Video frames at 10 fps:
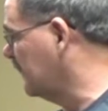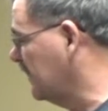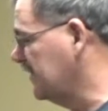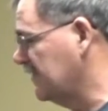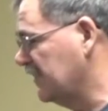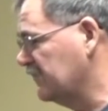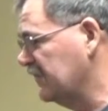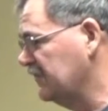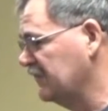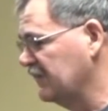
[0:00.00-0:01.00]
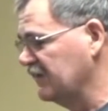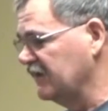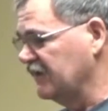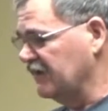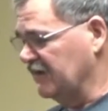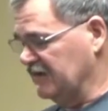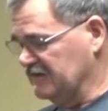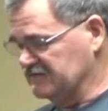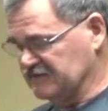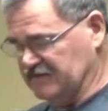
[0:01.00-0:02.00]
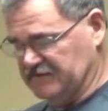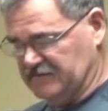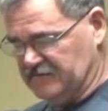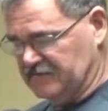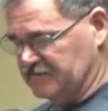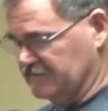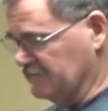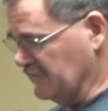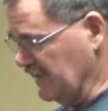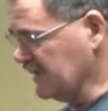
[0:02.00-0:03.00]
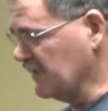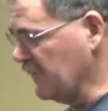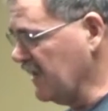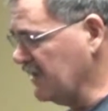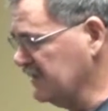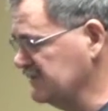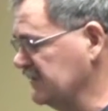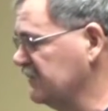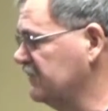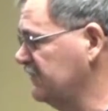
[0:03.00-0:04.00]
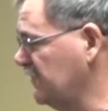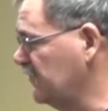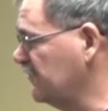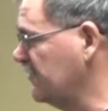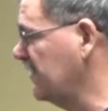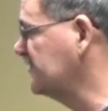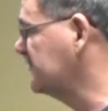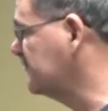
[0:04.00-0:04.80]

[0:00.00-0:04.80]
out waiting on me, and he said, when I come out, he said, "Don't cross the